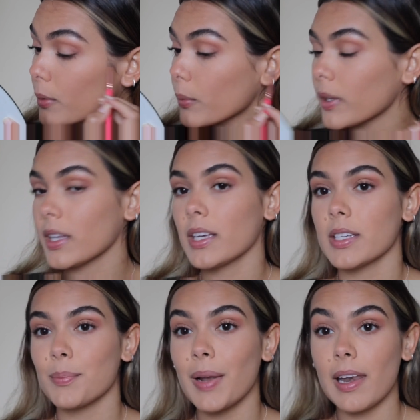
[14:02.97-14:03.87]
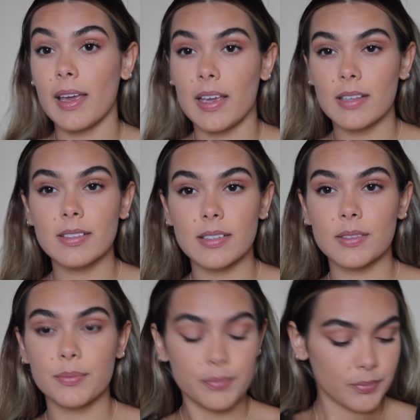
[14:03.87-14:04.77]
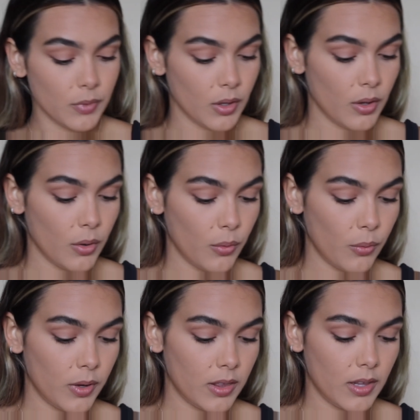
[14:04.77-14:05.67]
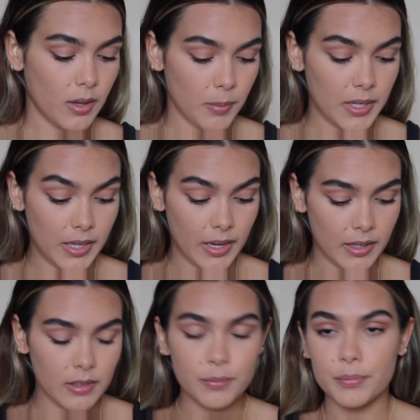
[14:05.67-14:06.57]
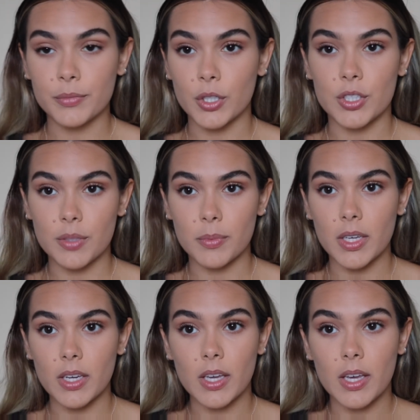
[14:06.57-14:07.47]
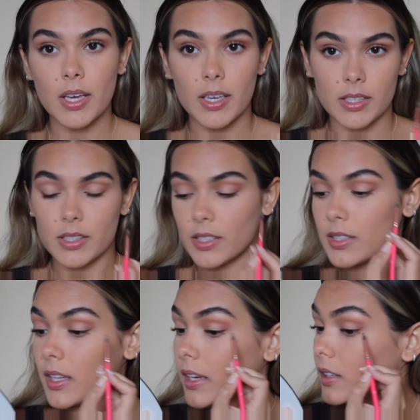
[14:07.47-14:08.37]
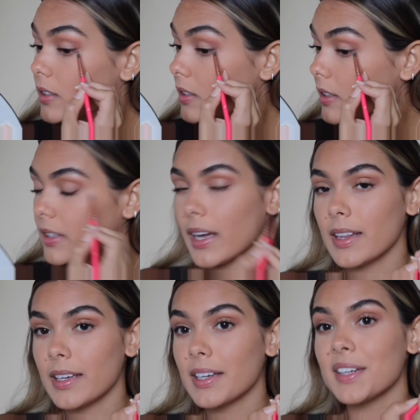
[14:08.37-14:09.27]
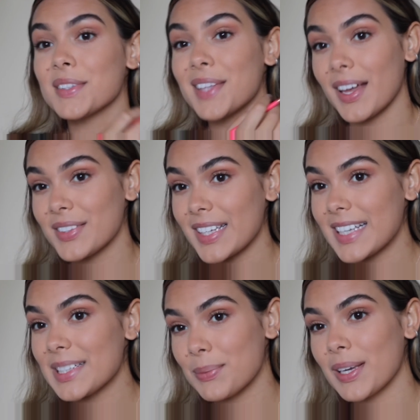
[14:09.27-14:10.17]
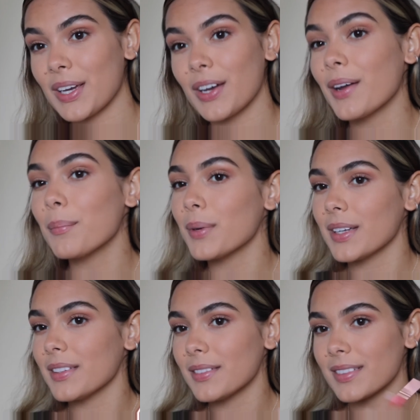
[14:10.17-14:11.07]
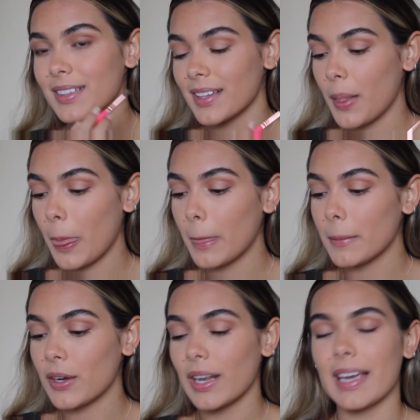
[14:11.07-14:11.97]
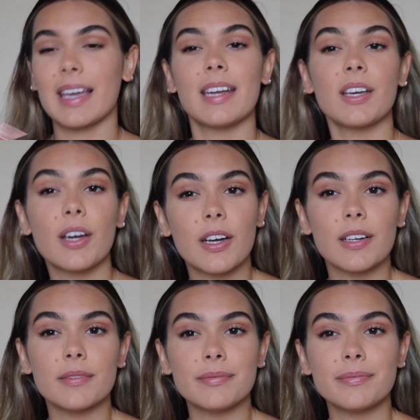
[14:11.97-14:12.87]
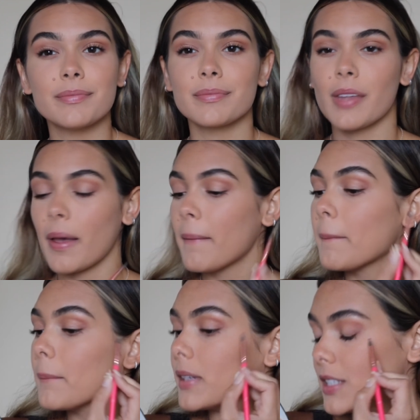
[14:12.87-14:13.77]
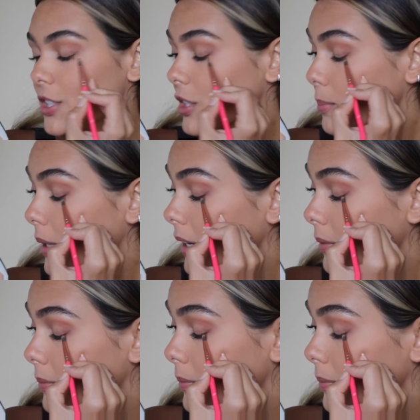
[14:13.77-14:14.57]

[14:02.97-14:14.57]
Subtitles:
when he plays with like my dad or something, he starts like yelling and it sounds like he's being hurt, but, or like getting hurt, but he's just playing.